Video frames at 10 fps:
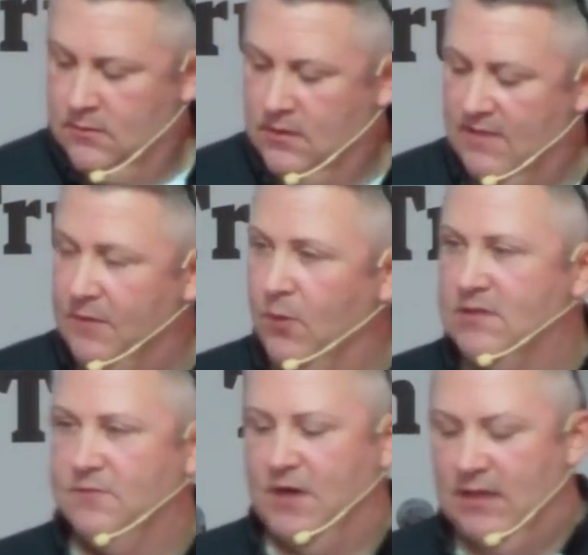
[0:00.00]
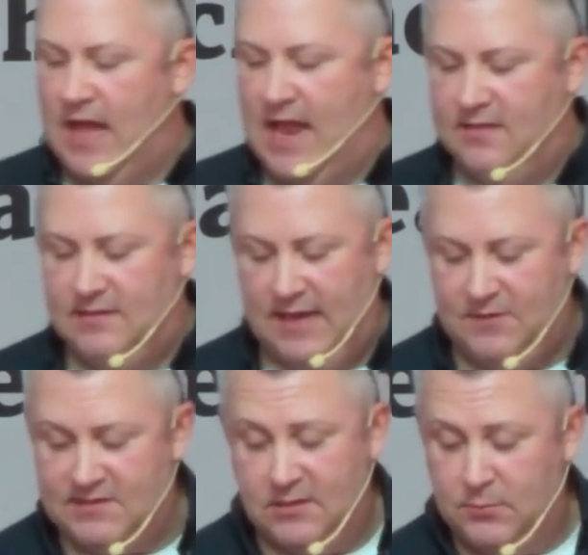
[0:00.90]
If it wasn't for Goliath, David
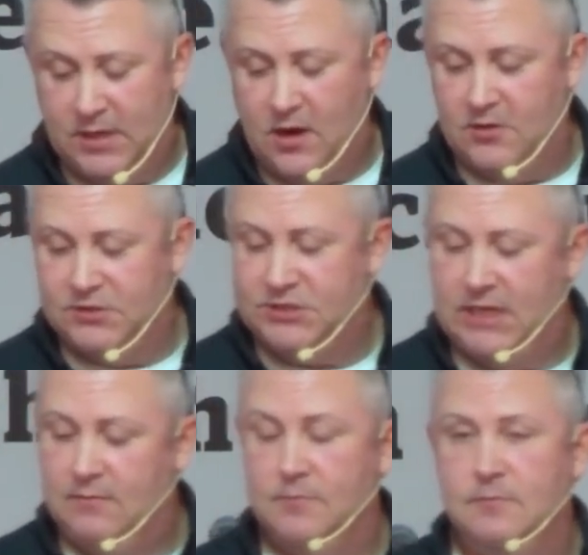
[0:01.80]
still be herding sheep.